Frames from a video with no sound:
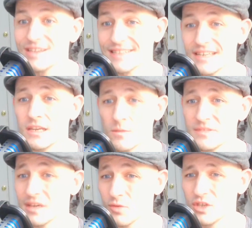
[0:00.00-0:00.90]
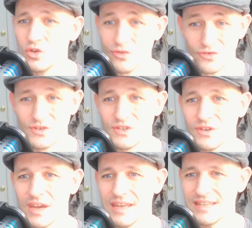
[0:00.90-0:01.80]
idioms that we use
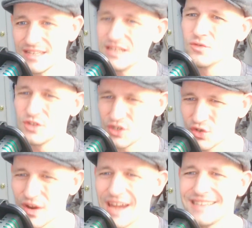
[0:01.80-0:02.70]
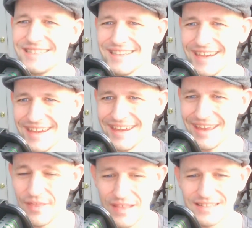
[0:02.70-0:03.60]
to deal with stress
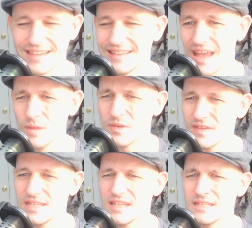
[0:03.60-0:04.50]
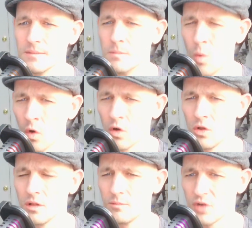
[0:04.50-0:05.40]
and things like that, but this is
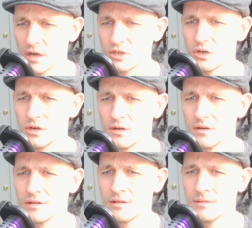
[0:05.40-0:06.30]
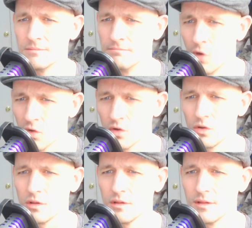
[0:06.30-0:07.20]
moral pressure,
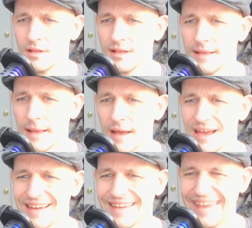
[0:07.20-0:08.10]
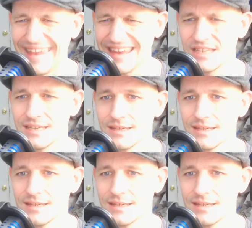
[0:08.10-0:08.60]
moral uh, heat.